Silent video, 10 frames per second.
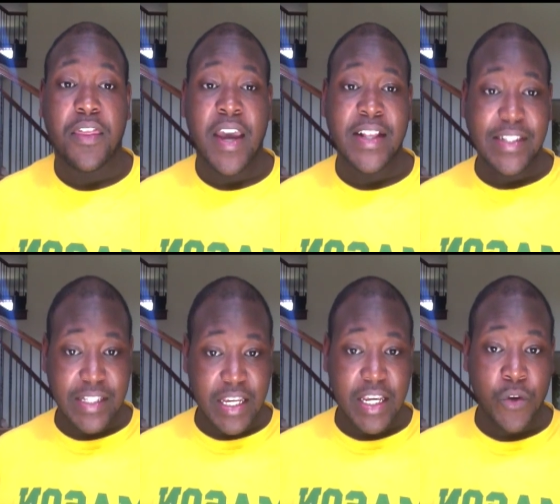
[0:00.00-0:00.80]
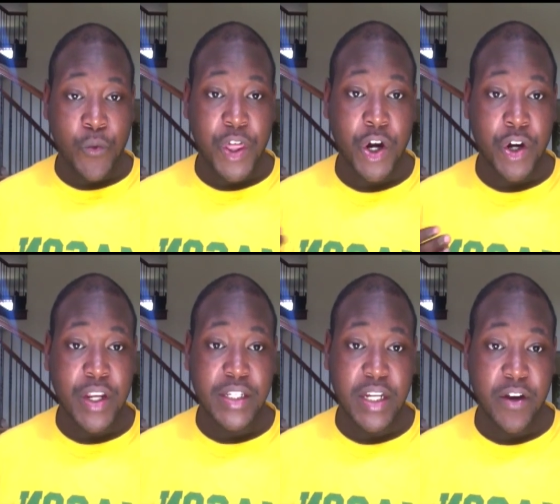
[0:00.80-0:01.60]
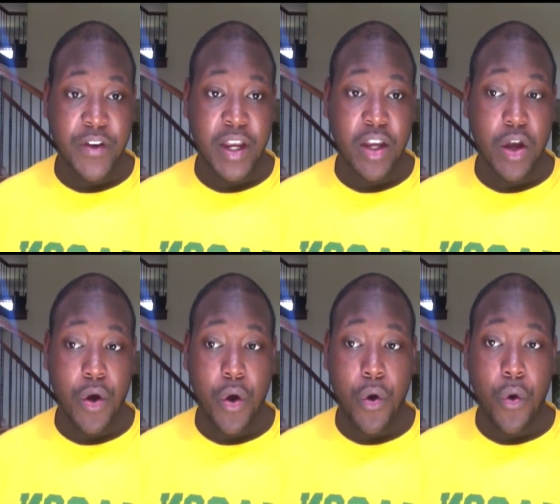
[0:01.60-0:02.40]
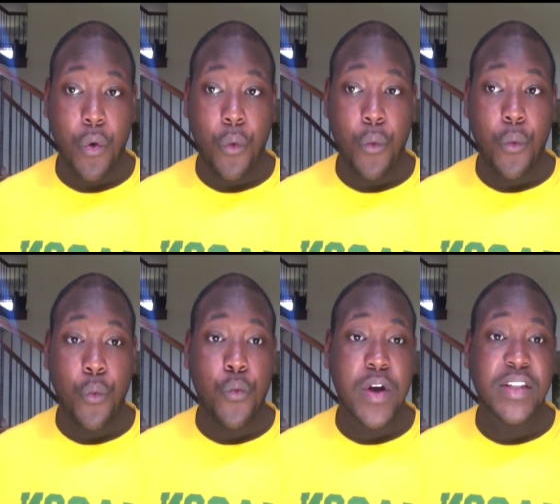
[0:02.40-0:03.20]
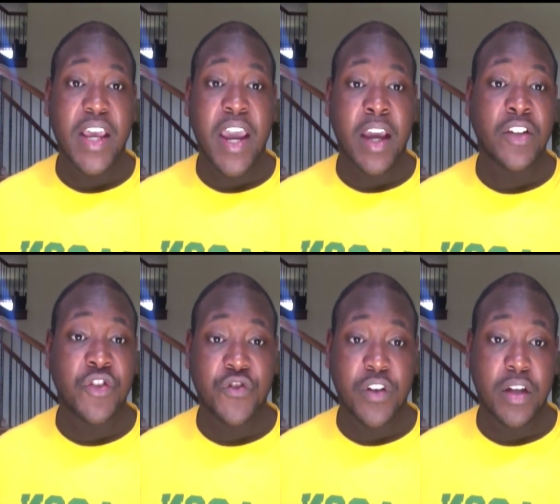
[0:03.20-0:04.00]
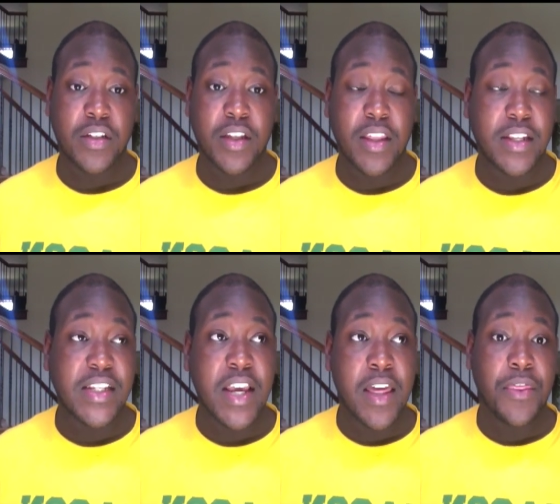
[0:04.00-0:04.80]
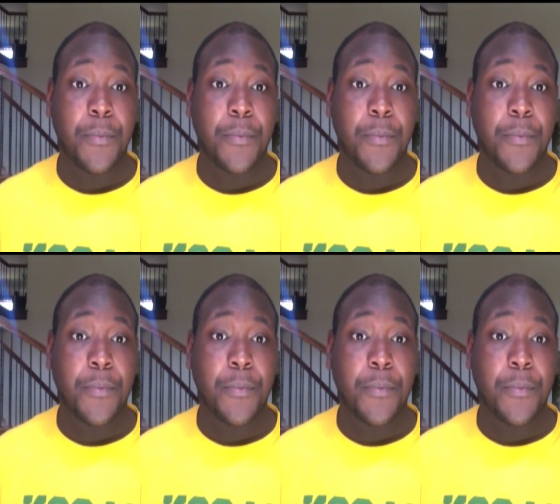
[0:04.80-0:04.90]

That scene with her and Derek was extra to the 10th